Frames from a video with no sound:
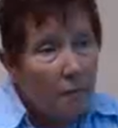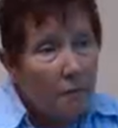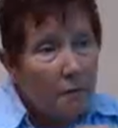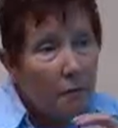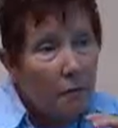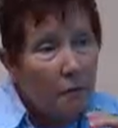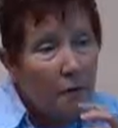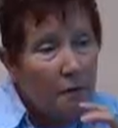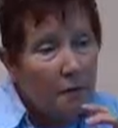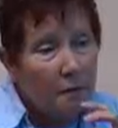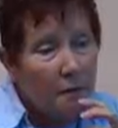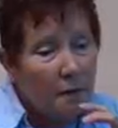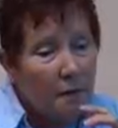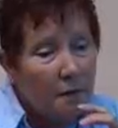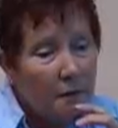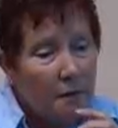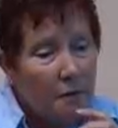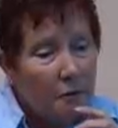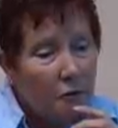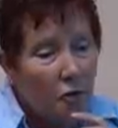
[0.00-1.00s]
so there's,
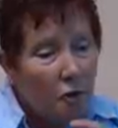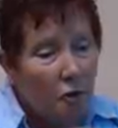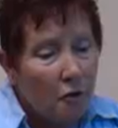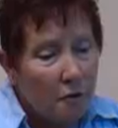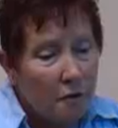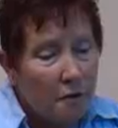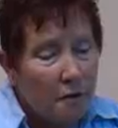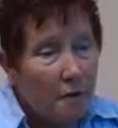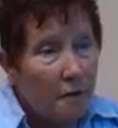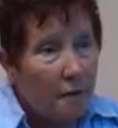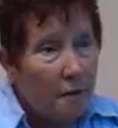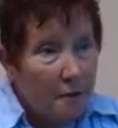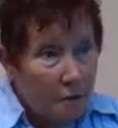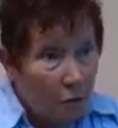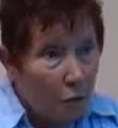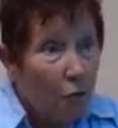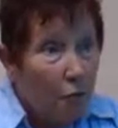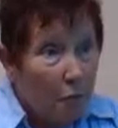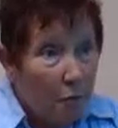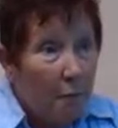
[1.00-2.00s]
there's the chance that
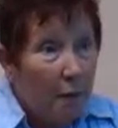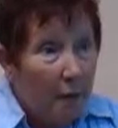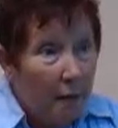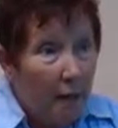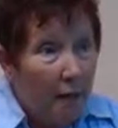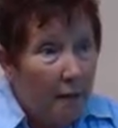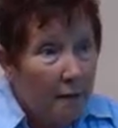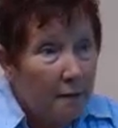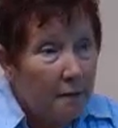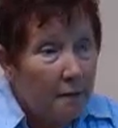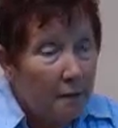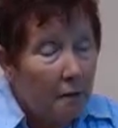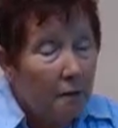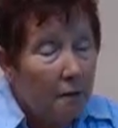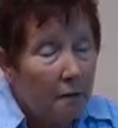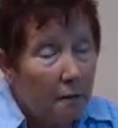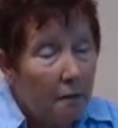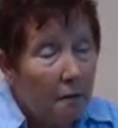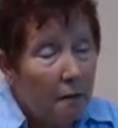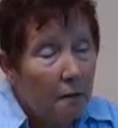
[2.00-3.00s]
this couldn't be cancer. That's
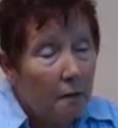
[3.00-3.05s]
right.